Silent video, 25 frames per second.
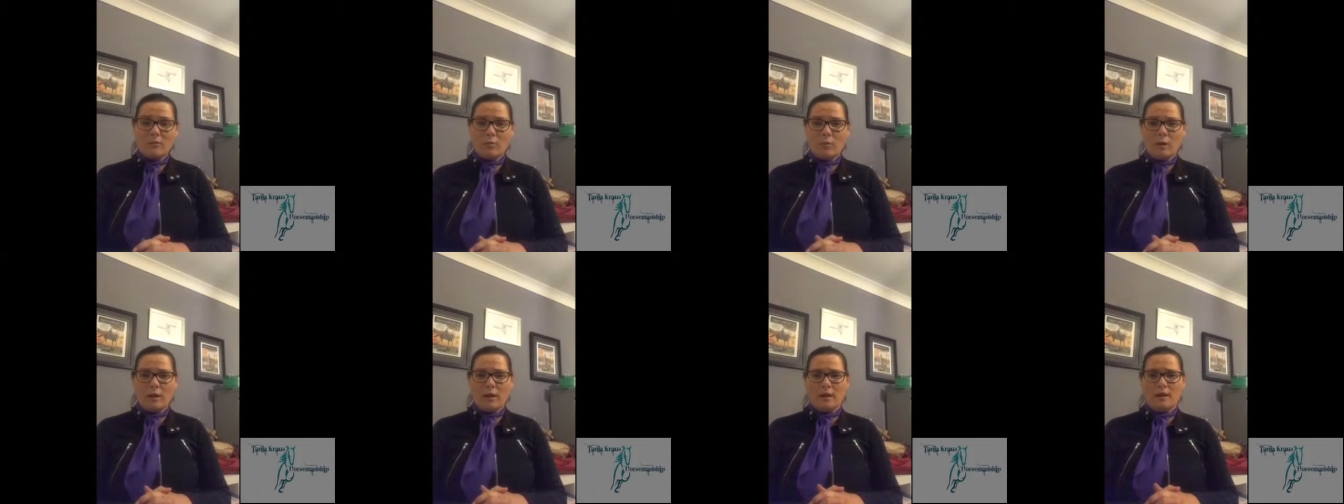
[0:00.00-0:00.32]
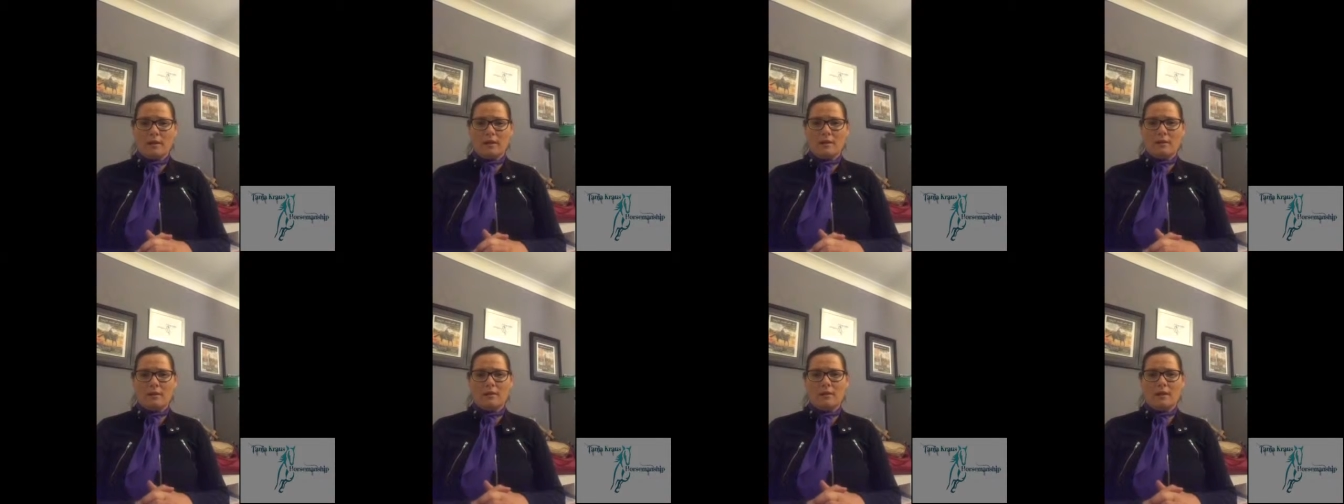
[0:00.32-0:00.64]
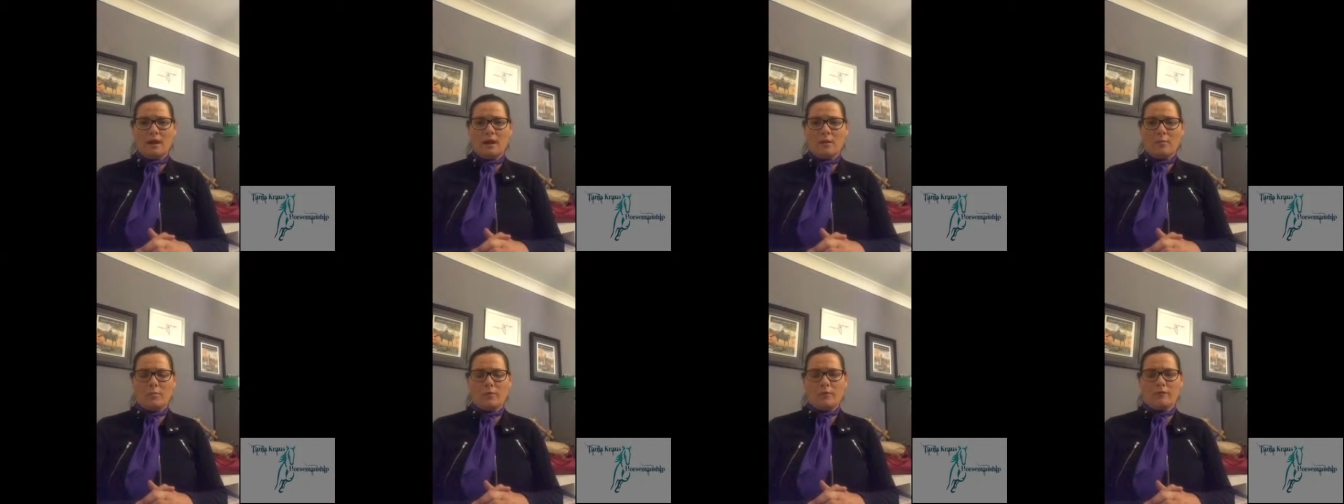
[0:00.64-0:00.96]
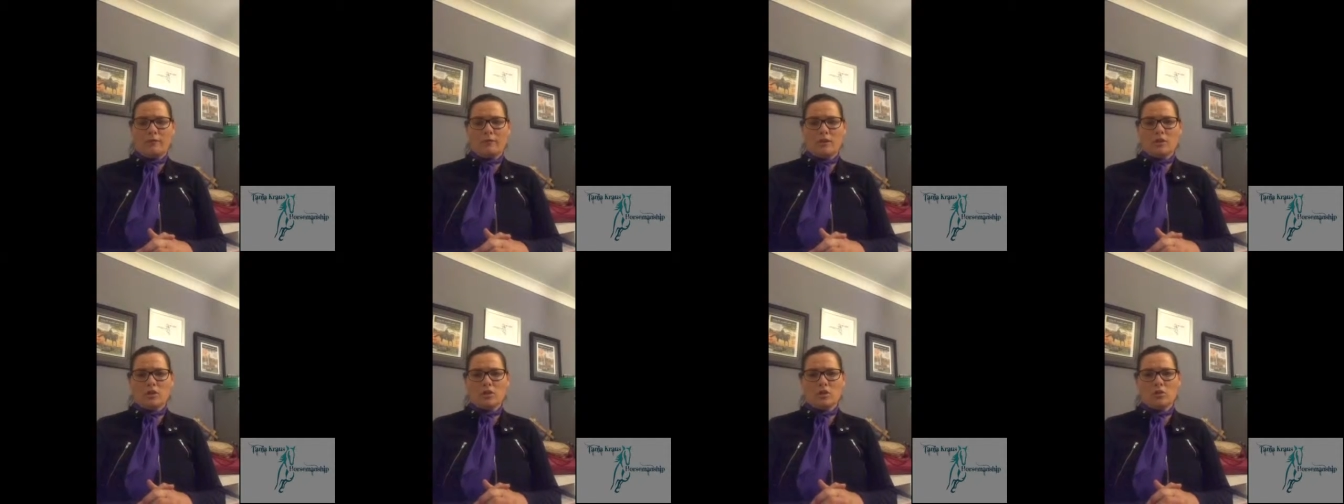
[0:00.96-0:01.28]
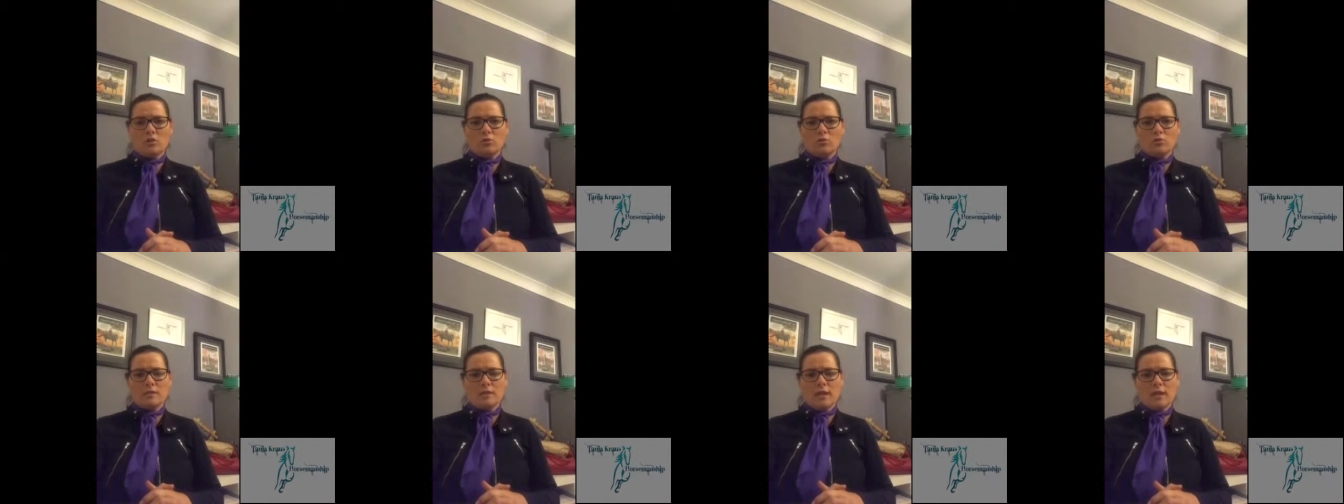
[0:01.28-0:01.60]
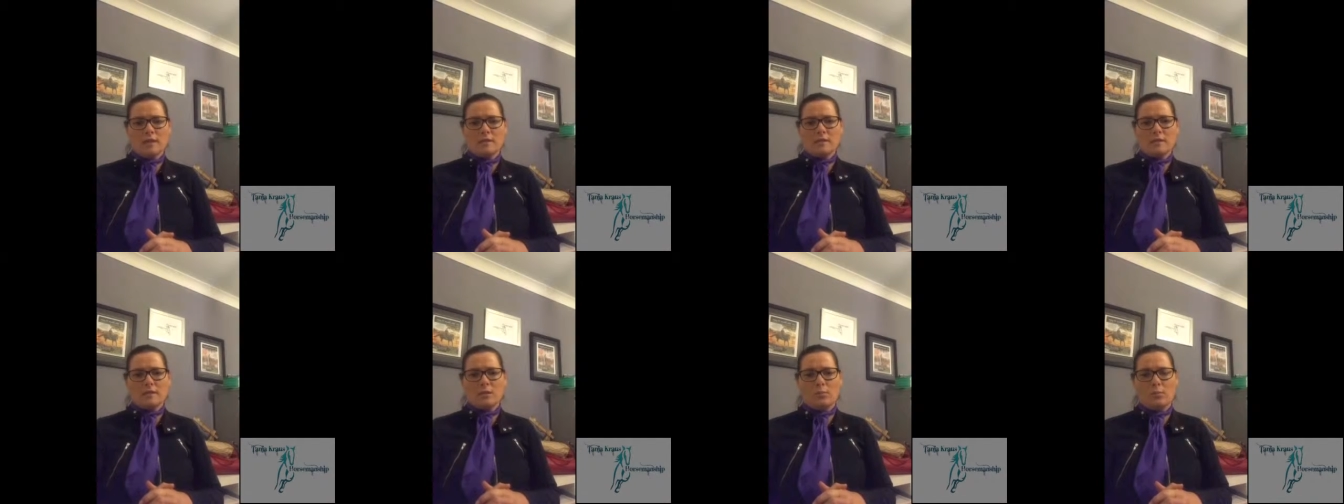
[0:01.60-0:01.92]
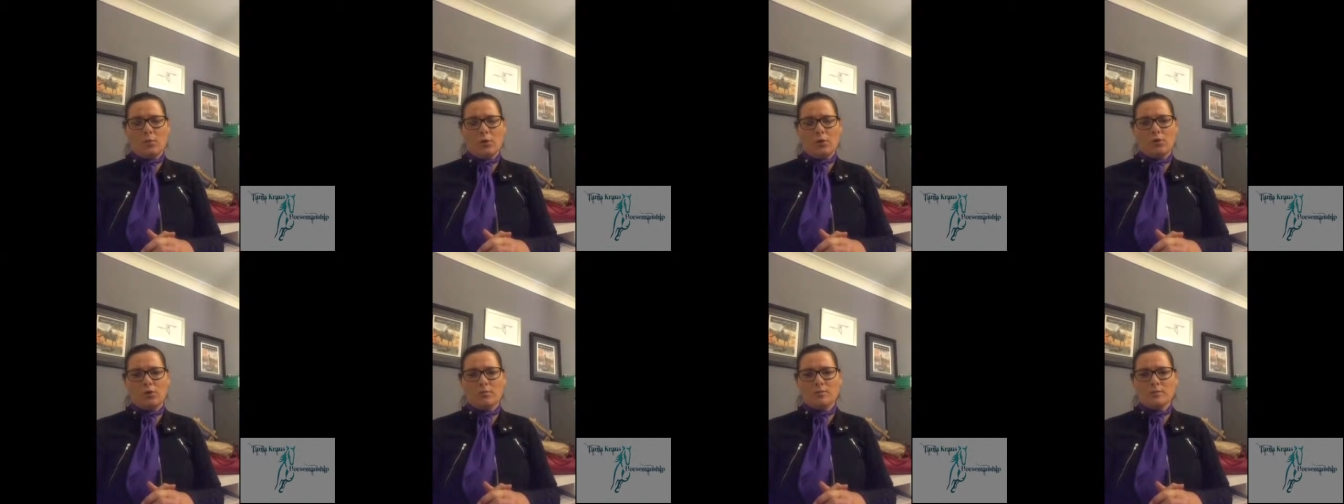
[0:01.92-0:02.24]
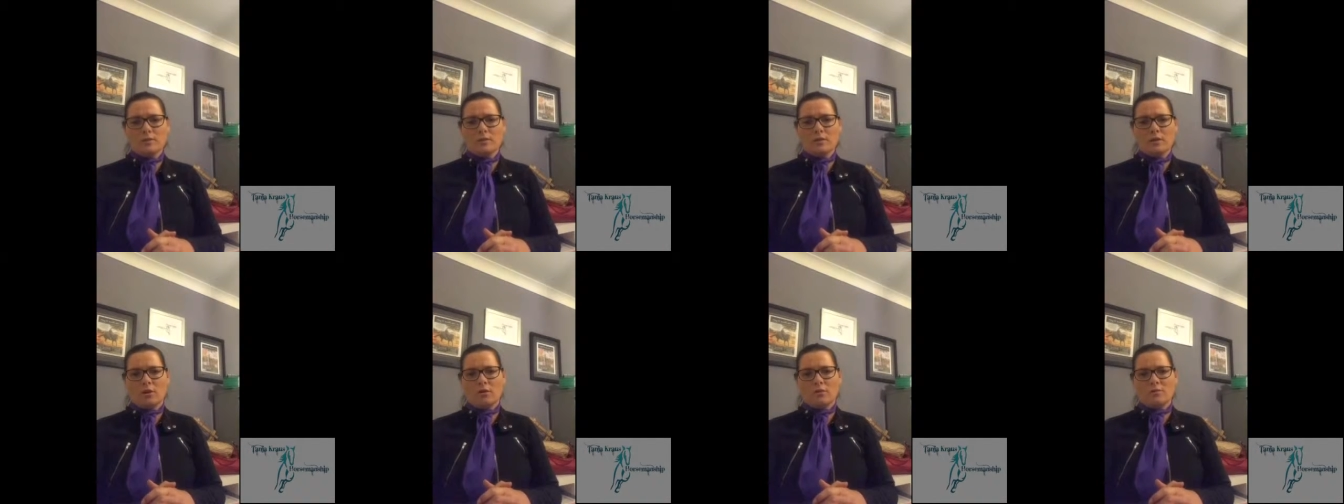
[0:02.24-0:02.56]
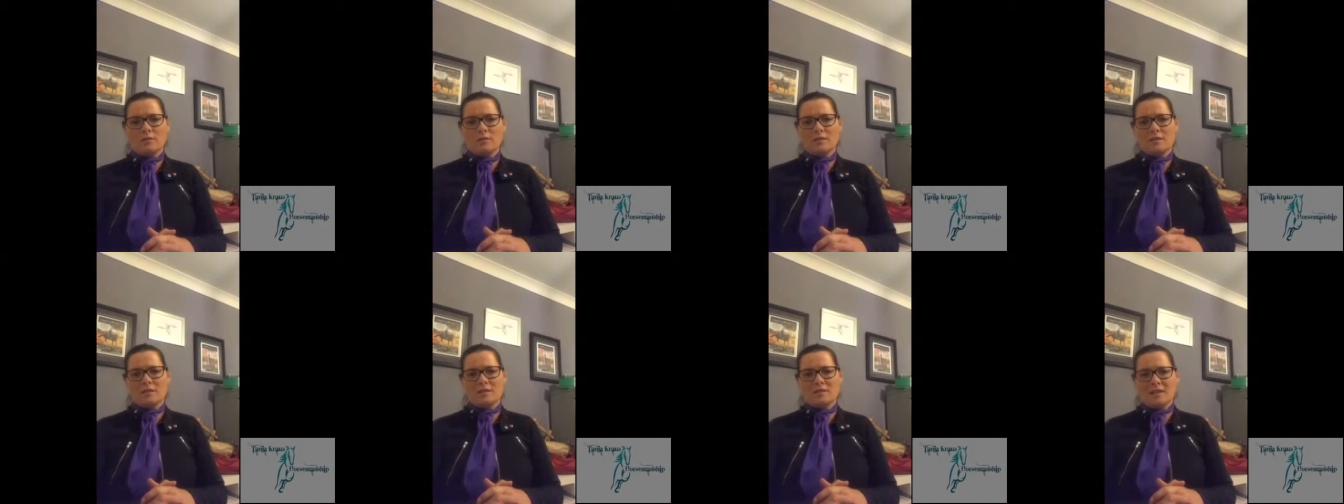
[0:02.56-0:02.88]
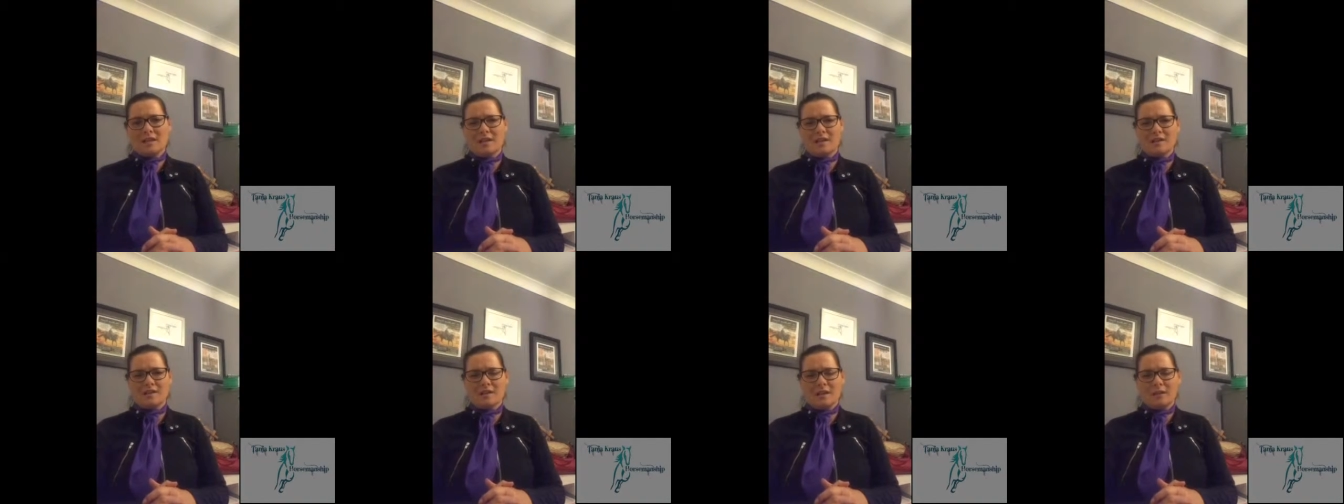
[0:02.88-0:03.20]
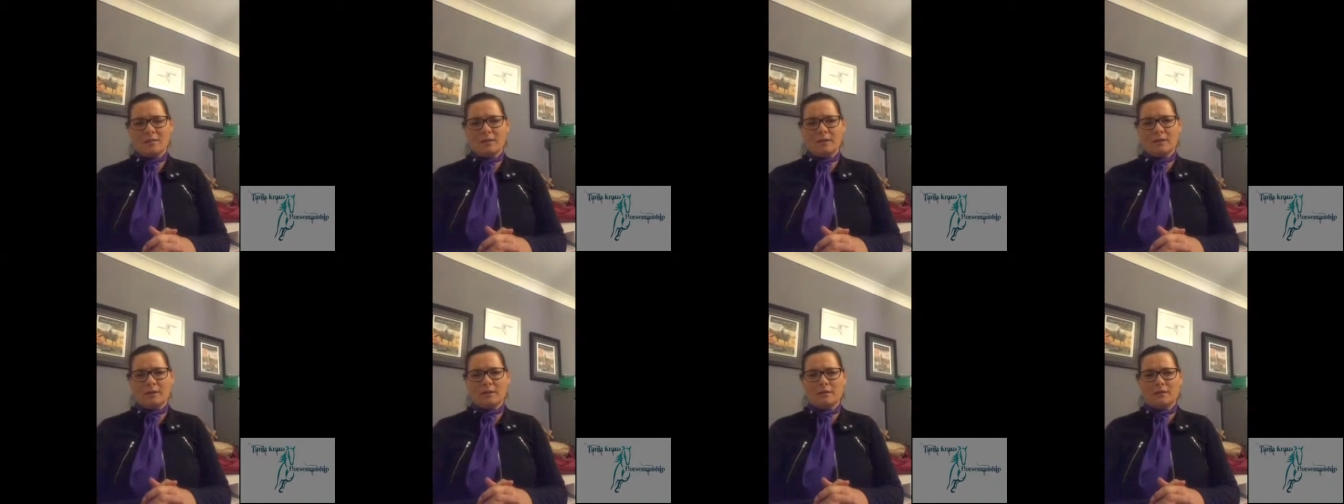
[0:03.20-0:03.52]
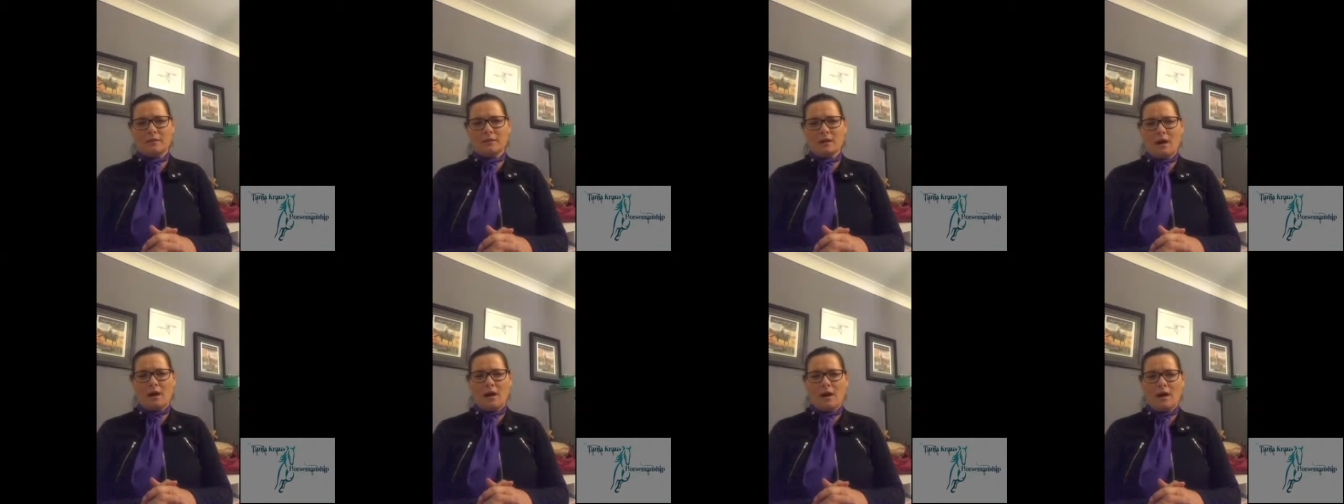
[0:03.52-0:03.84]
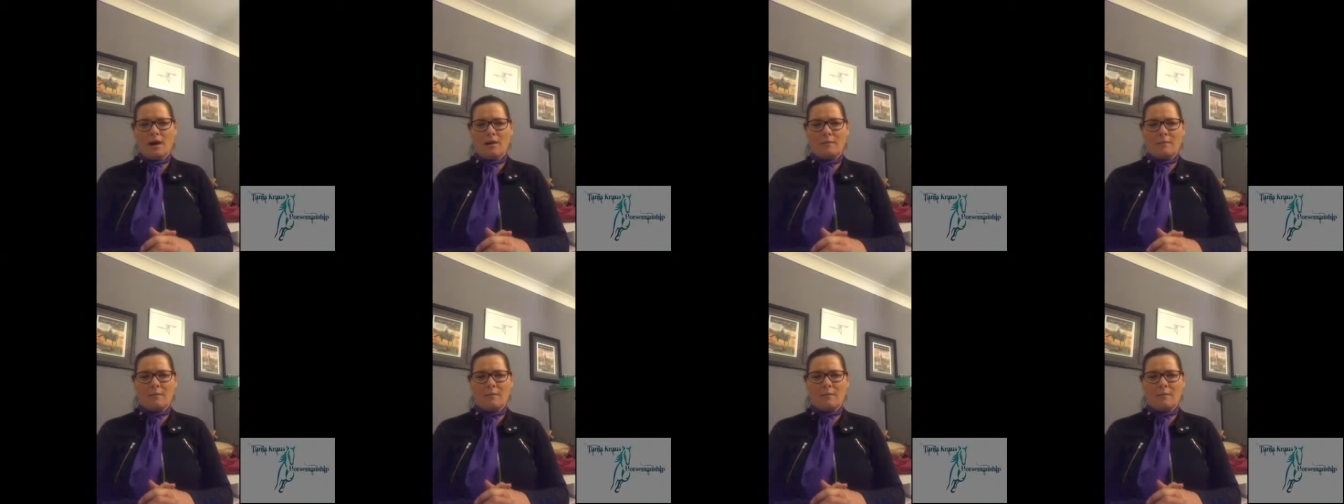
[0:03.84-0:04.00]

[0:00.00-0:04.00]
when a professional takes it upon themselves to say something